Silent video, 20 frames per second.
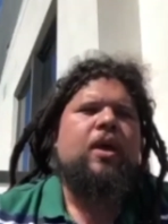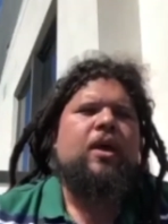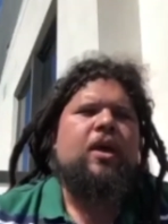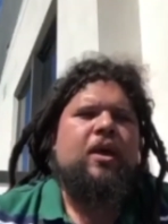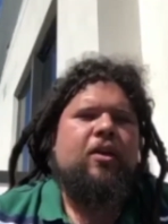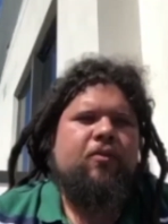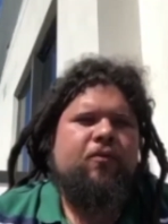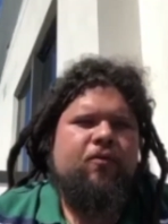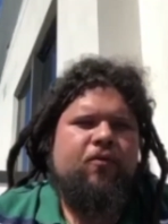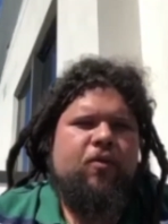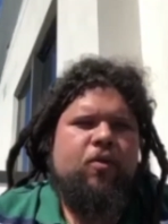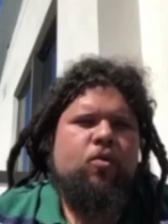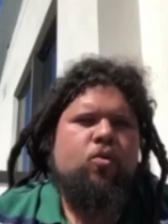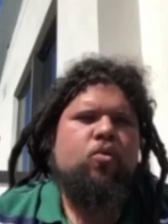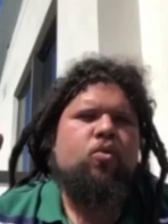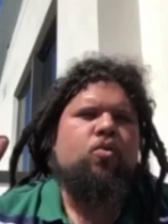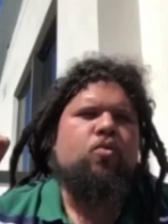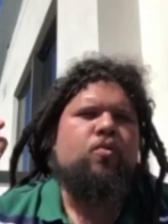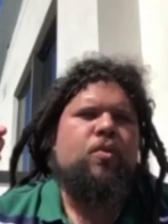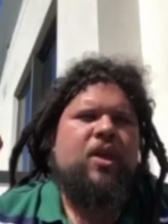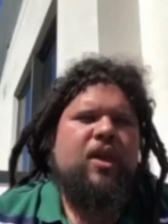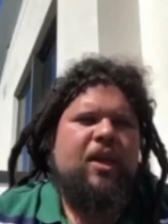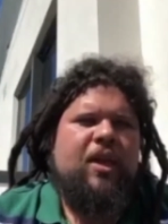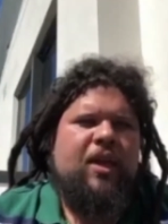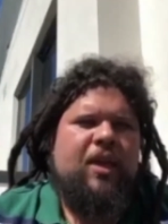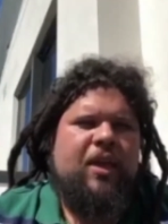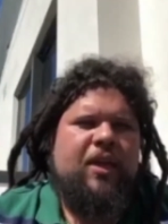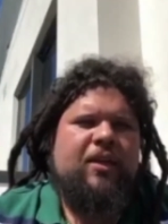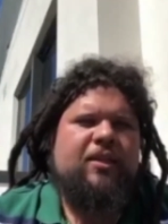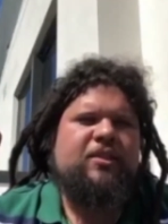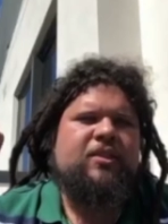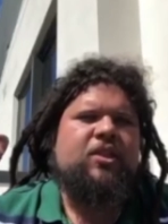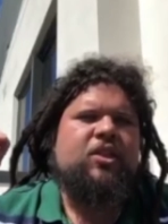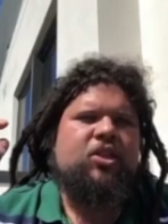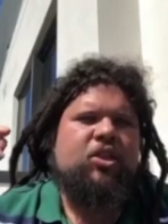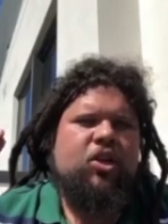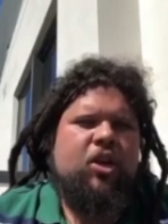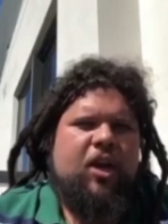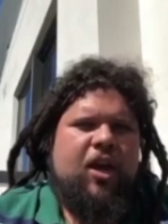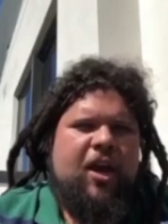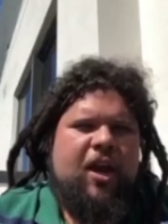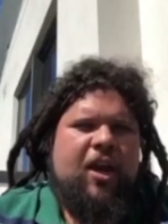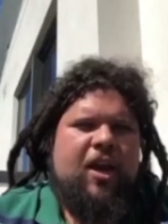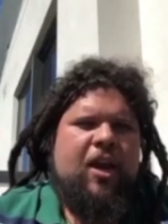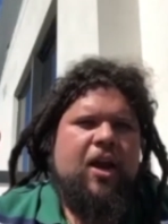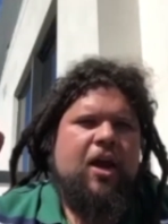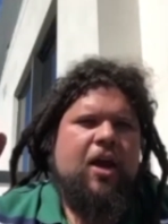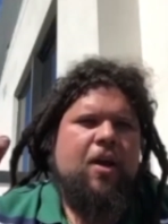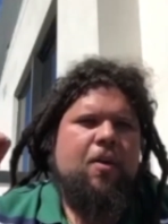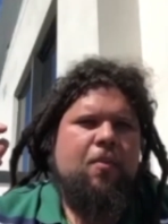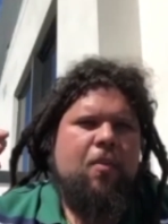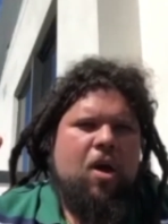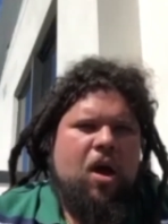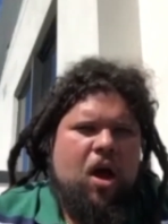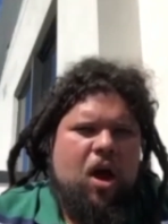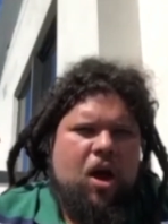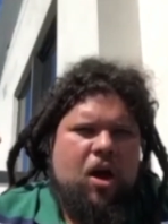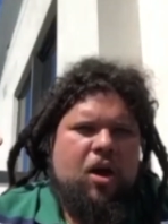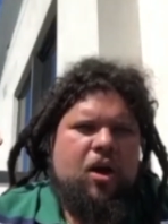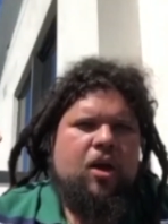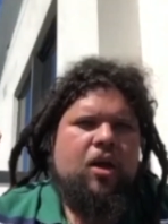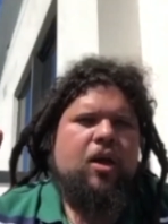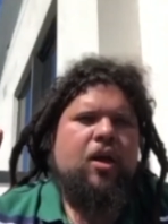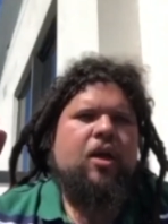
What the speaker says: If you miss the train I'm on,